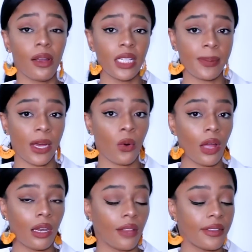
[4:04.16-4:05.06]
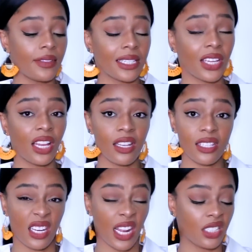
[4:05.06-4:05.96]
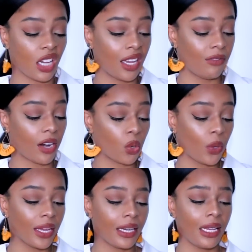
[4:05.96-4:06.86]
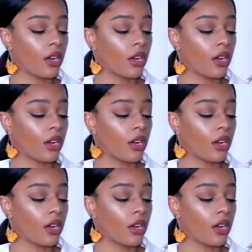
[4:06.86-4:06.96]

you're wearing this bag quite a lot, then this colour is going to get dirty very quickly.